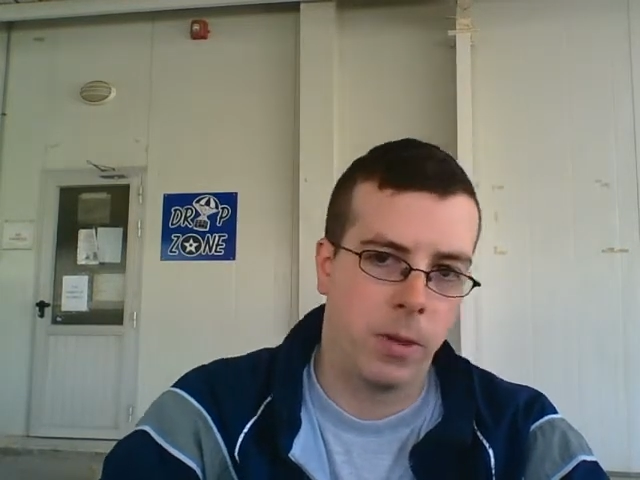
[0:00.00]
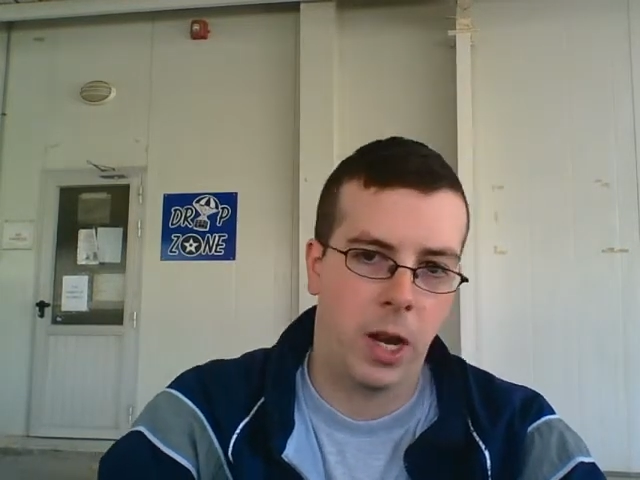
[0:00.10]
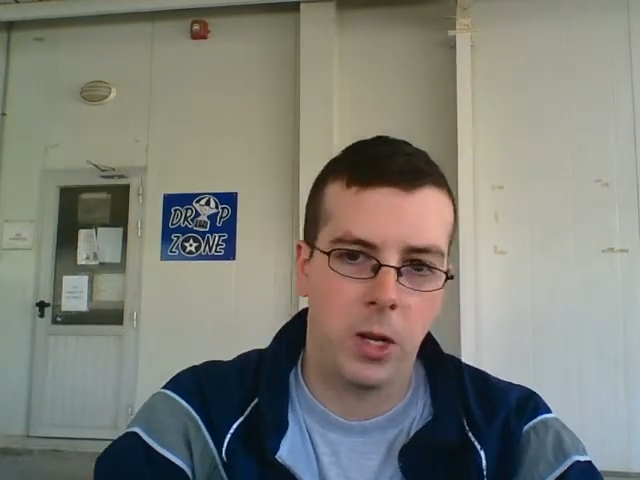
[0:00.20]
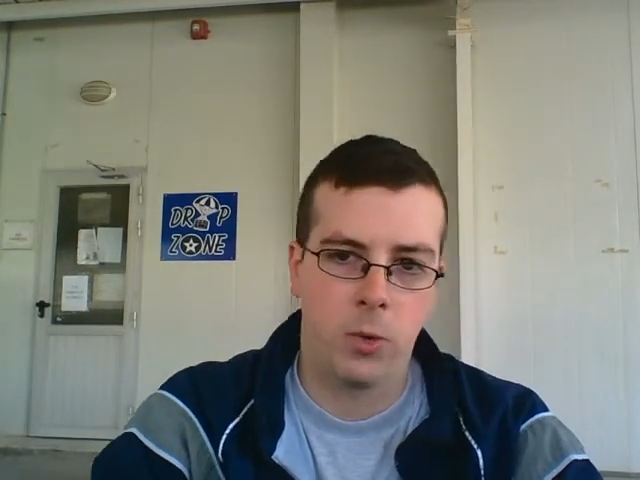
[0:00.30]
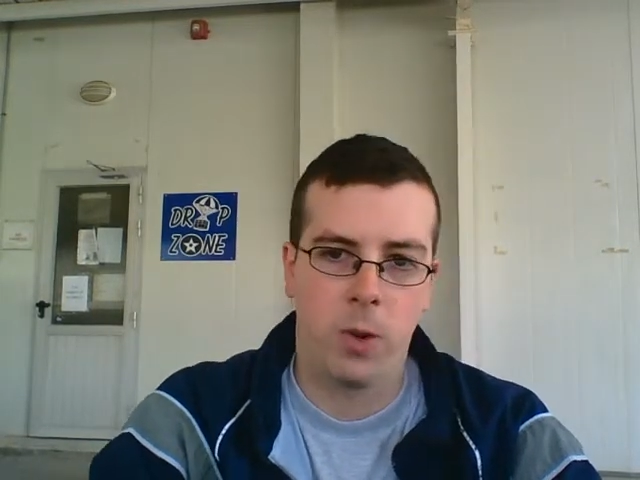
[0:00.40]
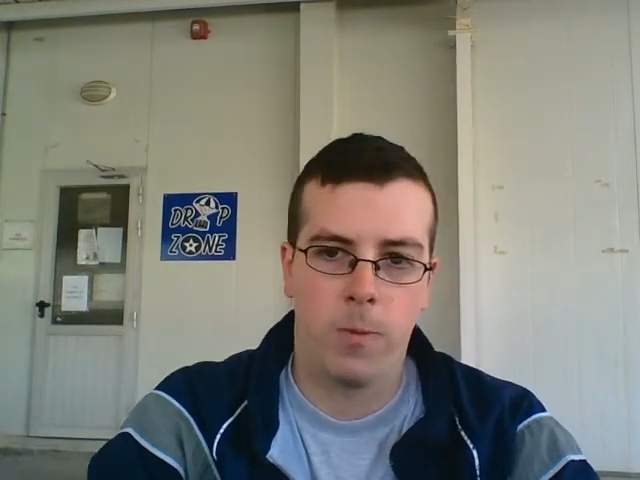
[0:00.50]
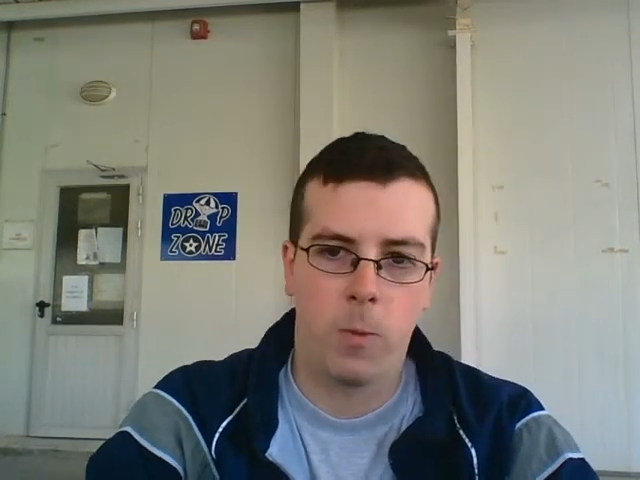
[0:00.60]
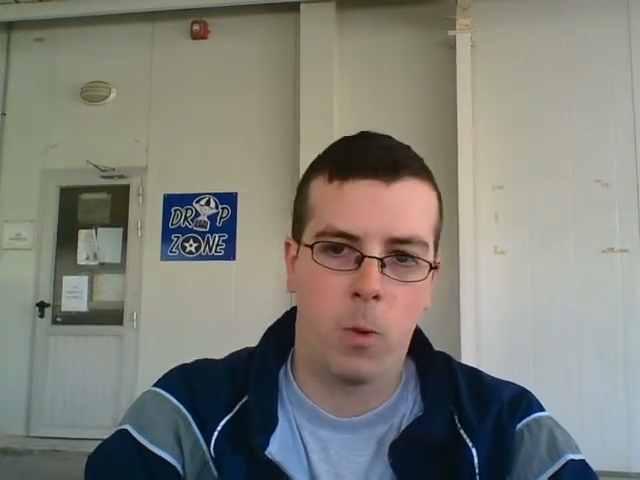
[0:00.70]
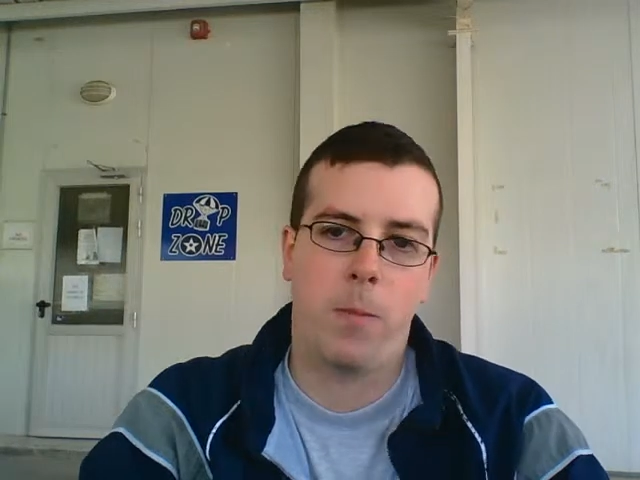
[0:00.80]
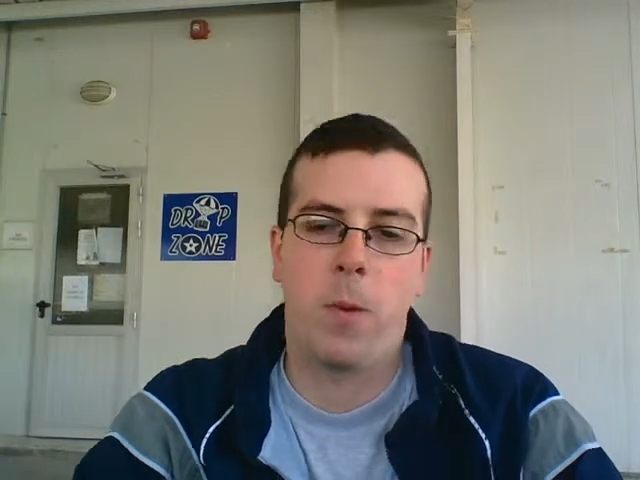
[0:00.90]
for the Android
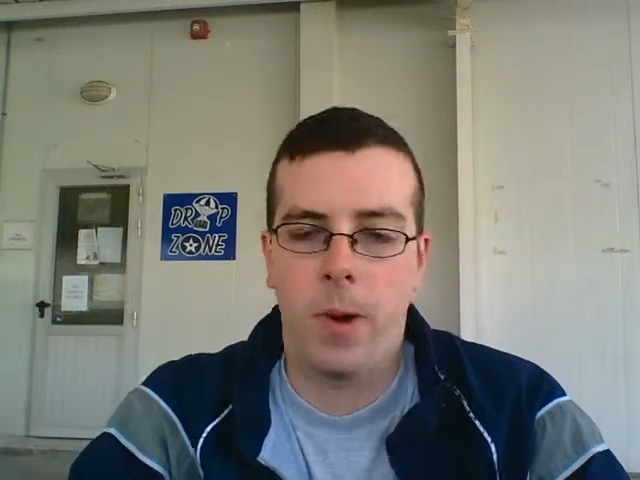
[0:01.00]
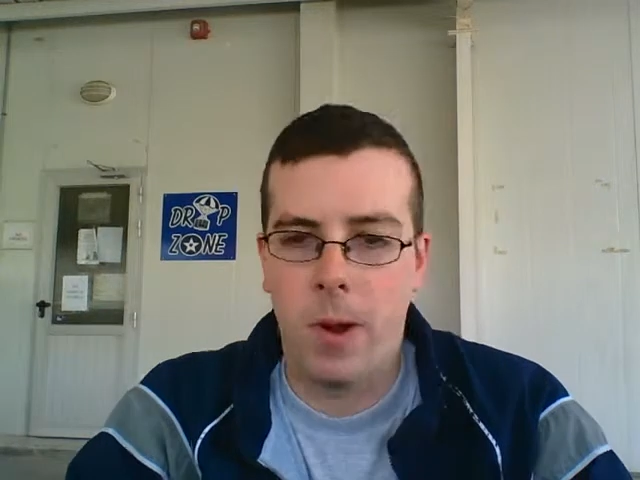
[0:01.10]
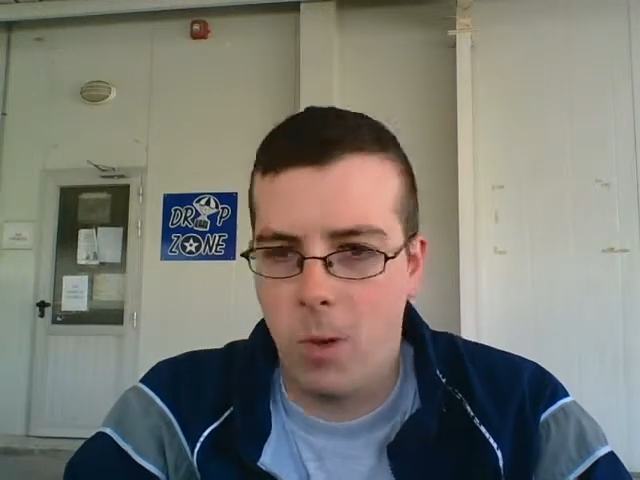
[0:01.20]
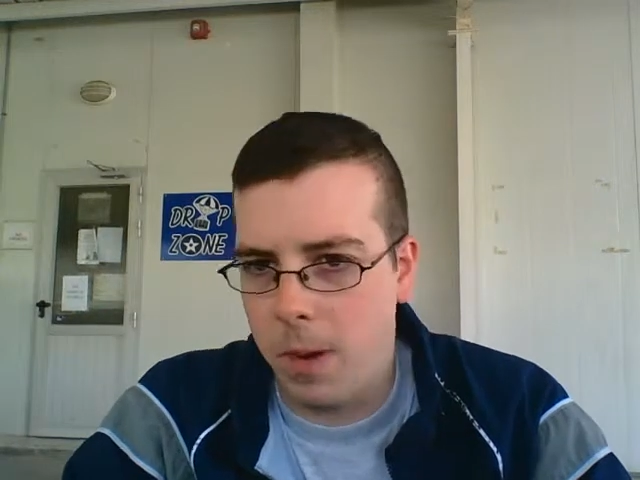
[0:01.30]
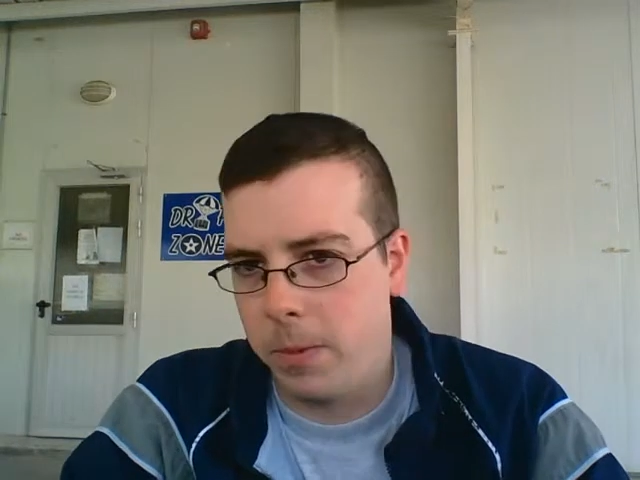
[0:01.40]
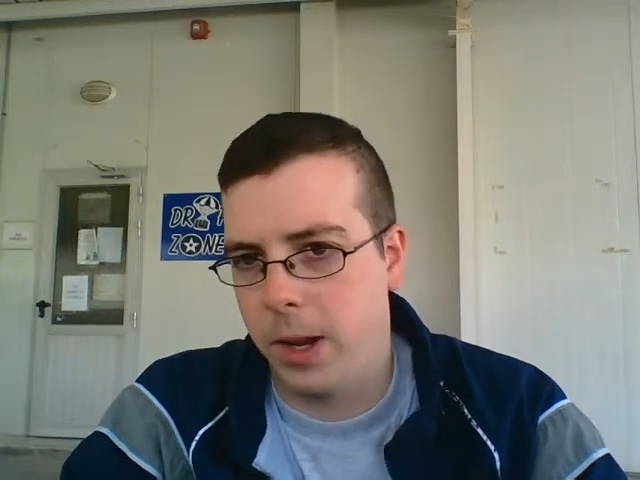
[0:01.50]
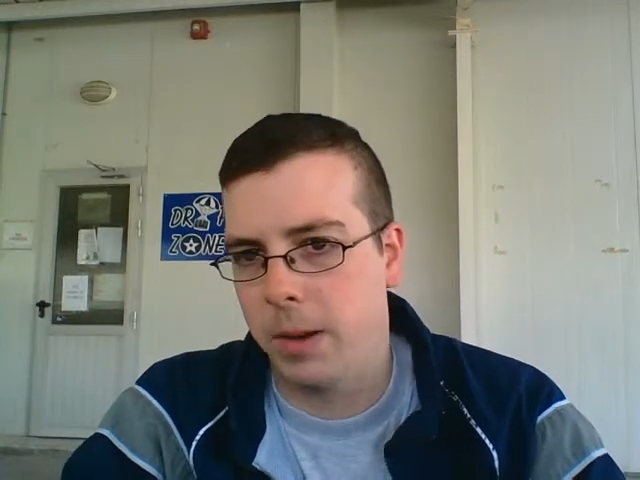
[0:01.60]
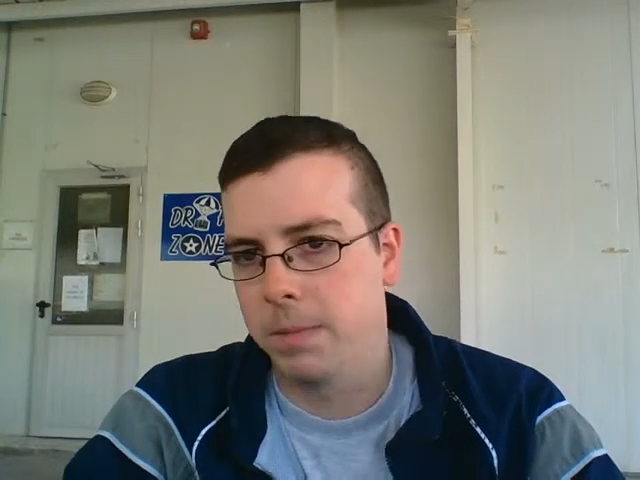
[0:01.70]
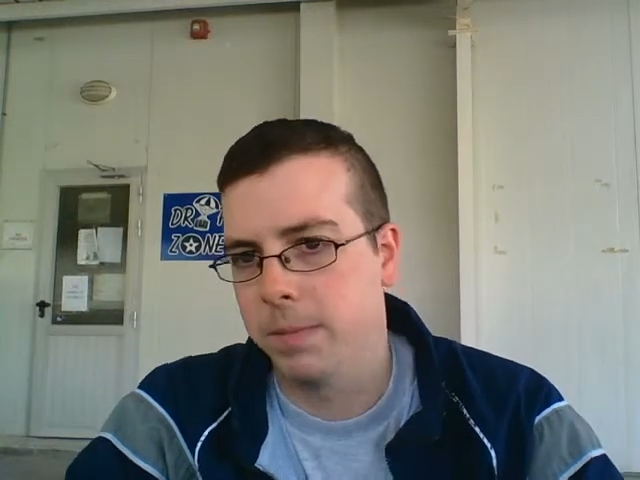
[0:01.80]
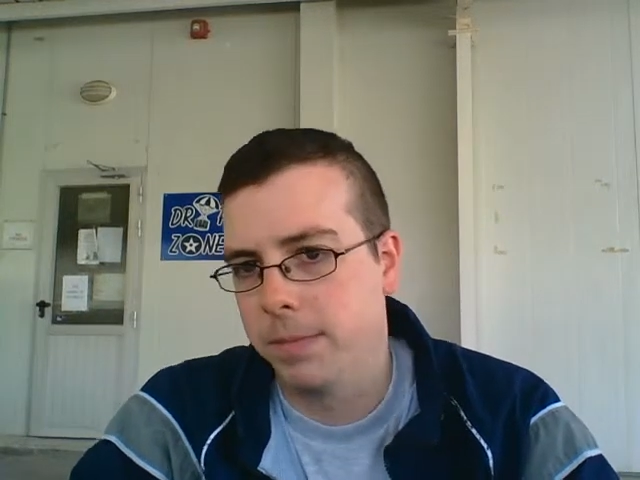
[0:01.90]
4.0 update.